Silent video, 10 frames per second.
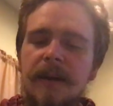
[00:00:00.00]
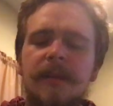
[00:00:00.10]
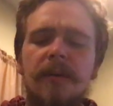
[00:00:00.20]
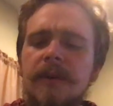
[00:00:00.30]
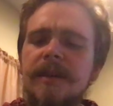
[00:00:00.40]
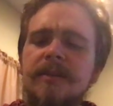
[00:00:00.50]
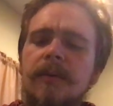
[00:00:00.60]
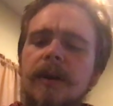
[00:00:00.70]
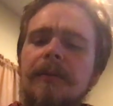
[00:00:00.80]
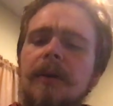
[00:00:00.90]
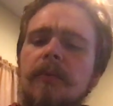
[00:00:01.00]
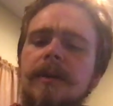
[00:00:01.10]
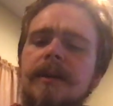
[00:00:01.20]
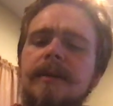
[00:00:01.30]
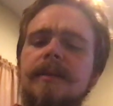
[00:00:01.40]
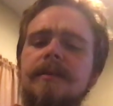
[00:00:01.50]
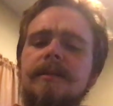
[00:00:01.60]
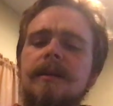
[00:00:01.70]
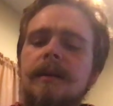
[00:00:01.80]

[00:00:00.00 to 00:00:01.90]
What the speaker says: I'm not really sure how that works.